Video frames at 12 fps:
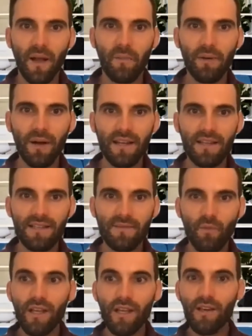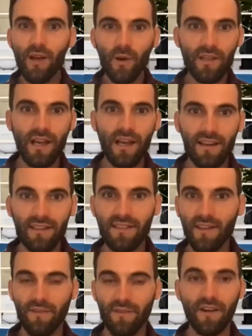But we know that
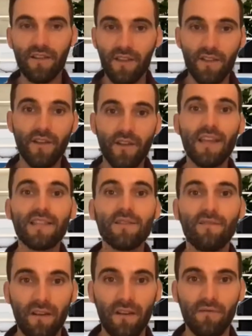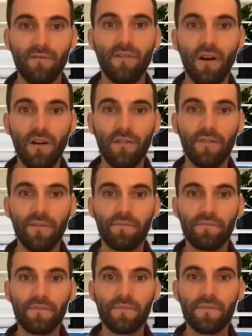their kids are very involved.
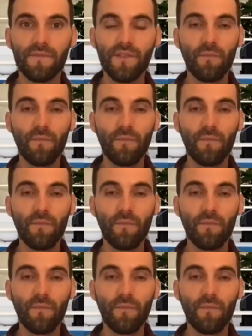So